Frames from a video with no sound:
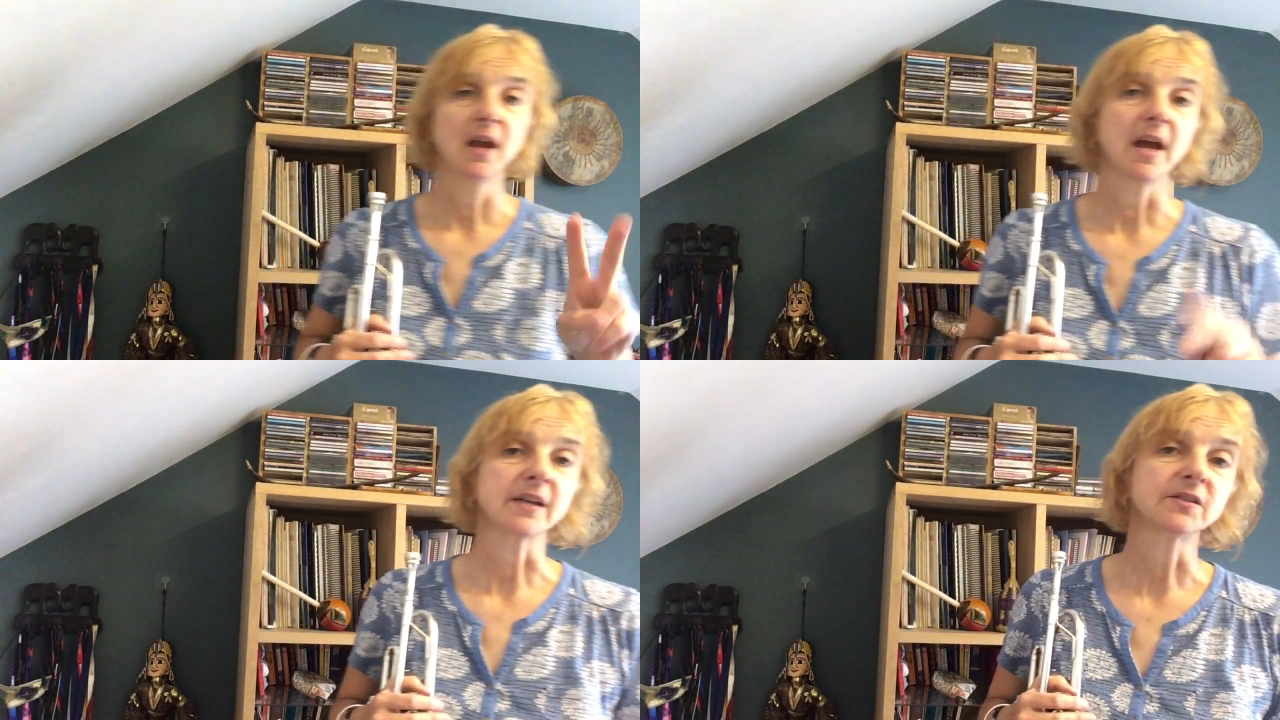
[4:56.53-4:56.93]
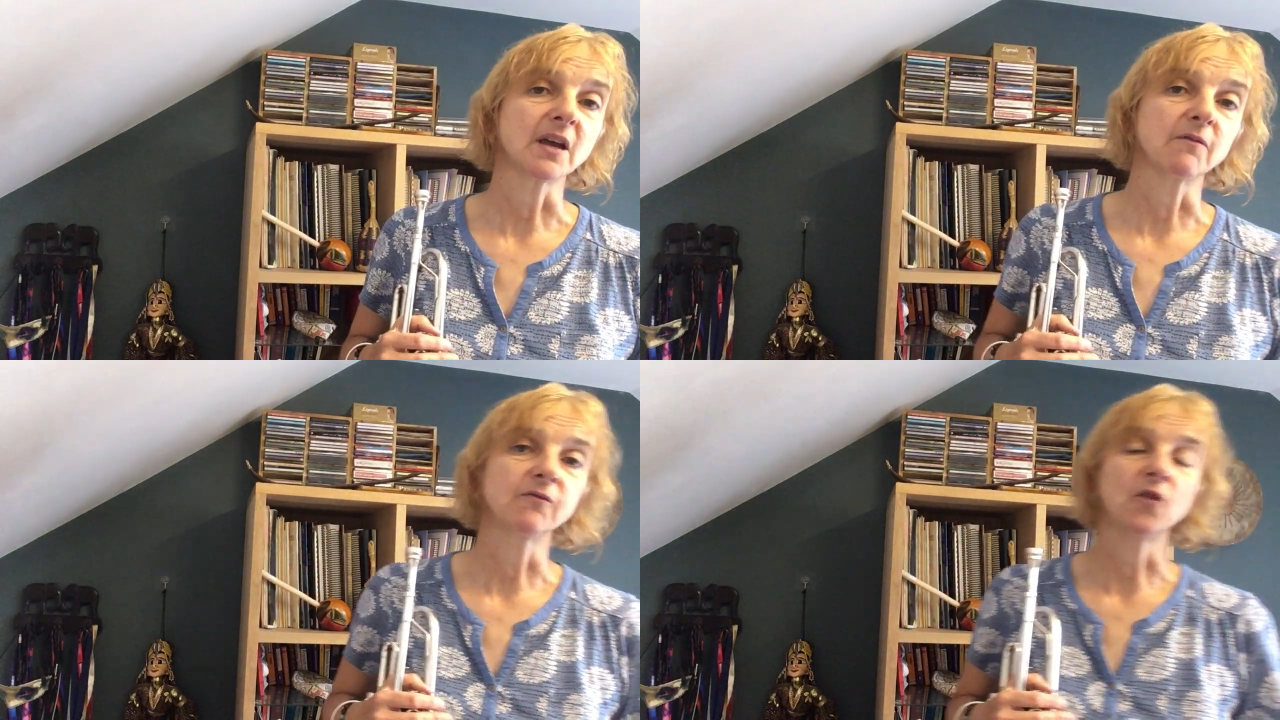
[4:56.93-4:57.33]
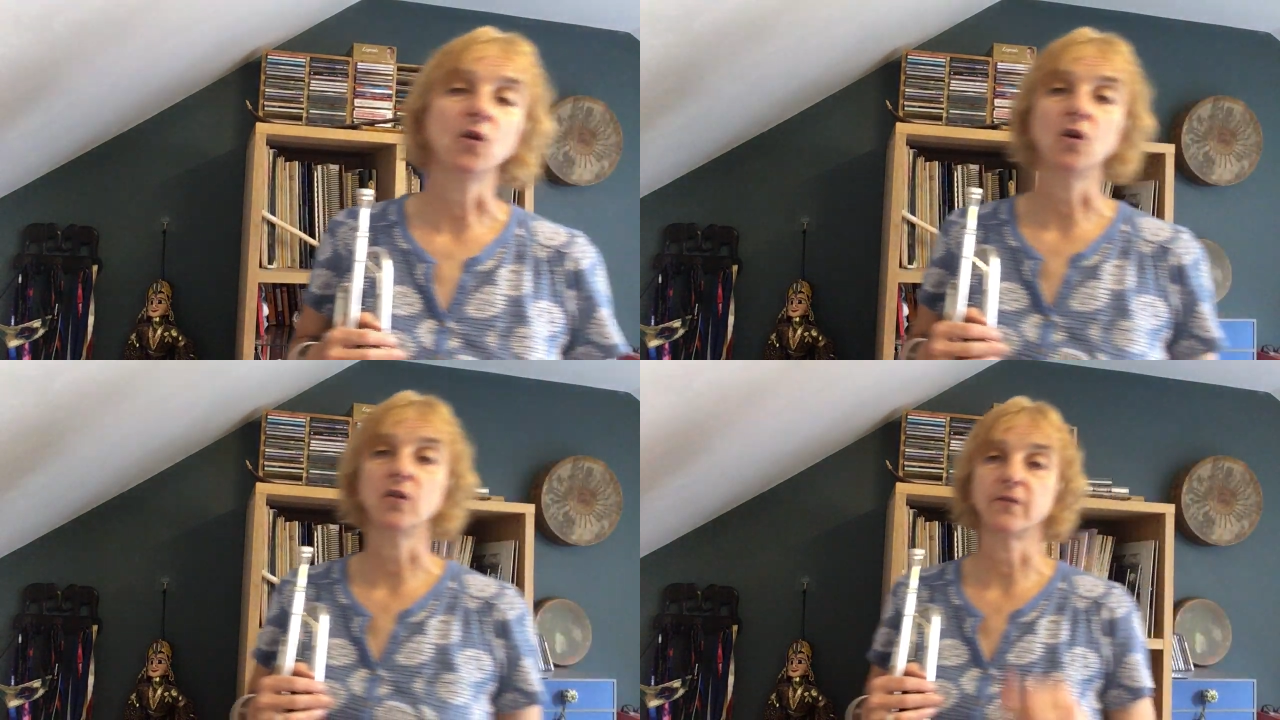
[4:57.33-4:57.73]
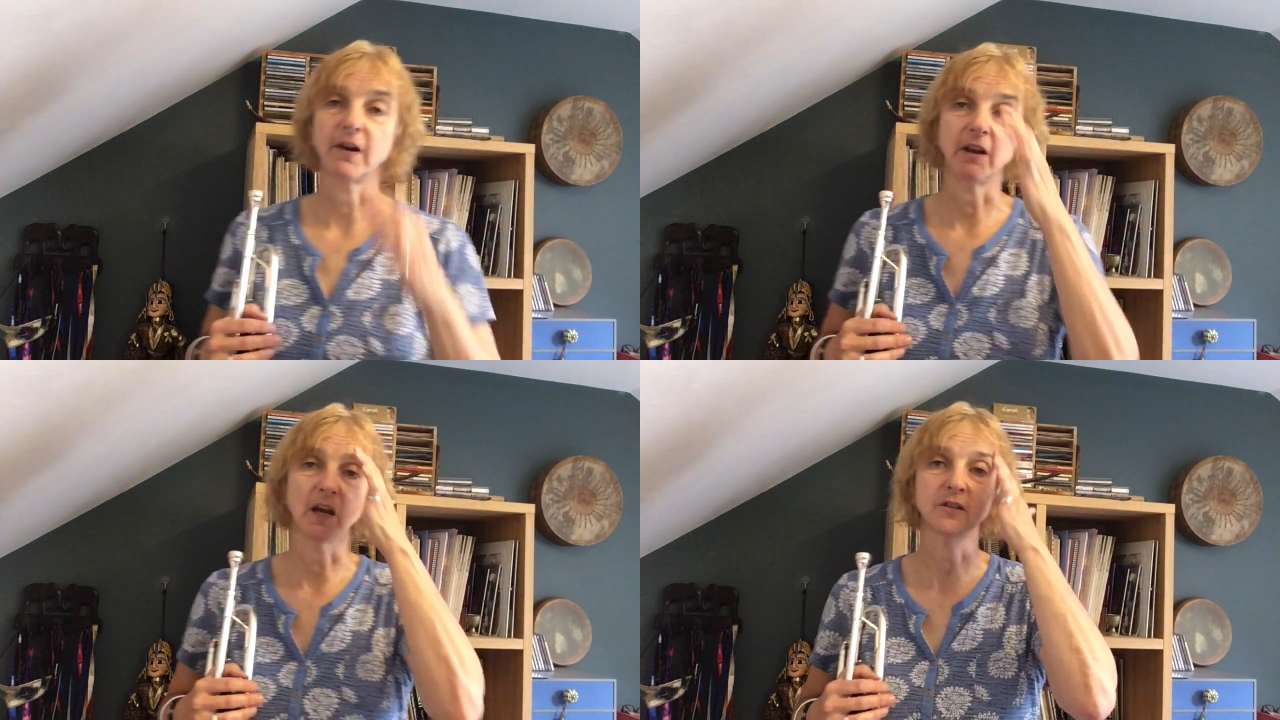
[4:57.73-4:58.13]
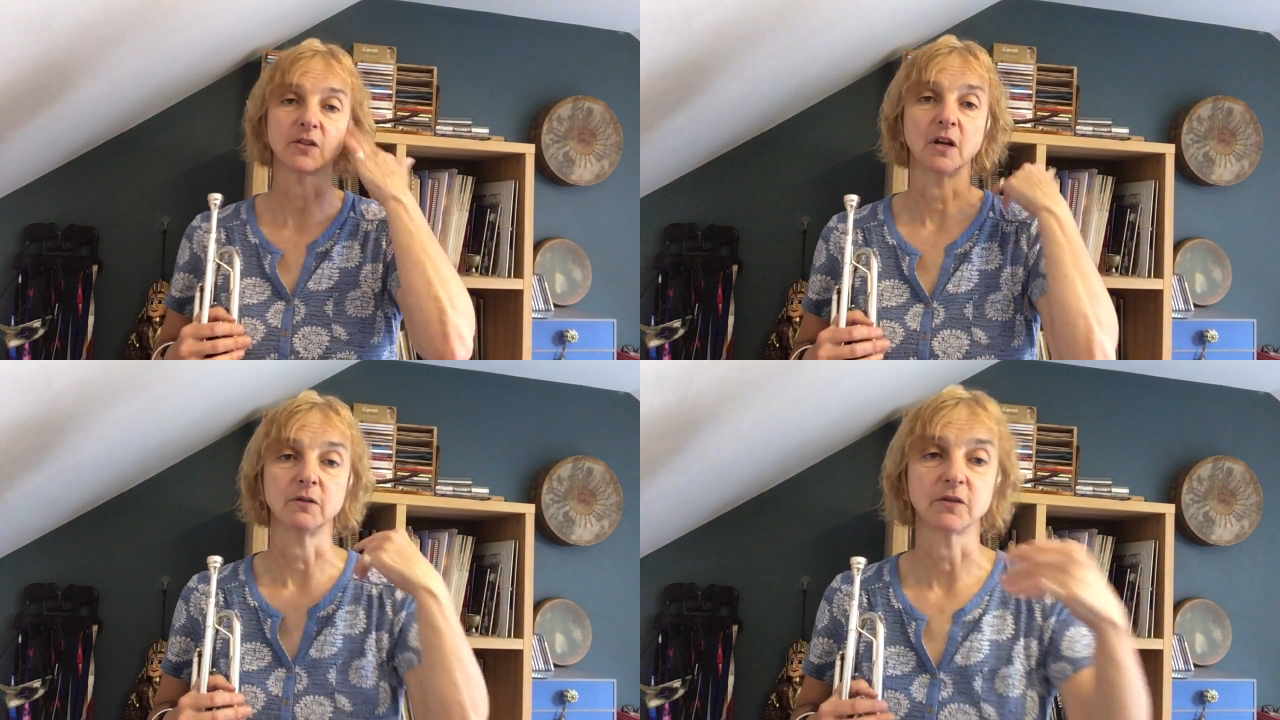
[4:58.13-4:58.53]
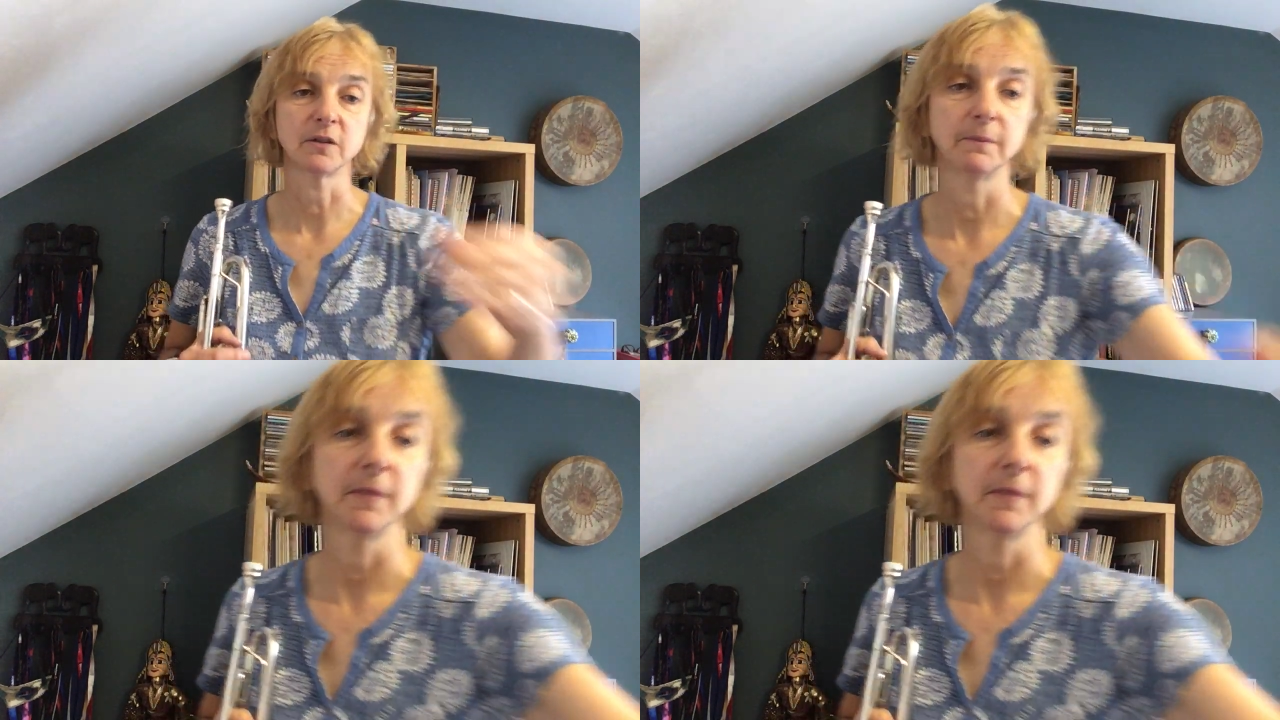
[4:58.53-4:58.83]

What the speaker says: except for the very last note.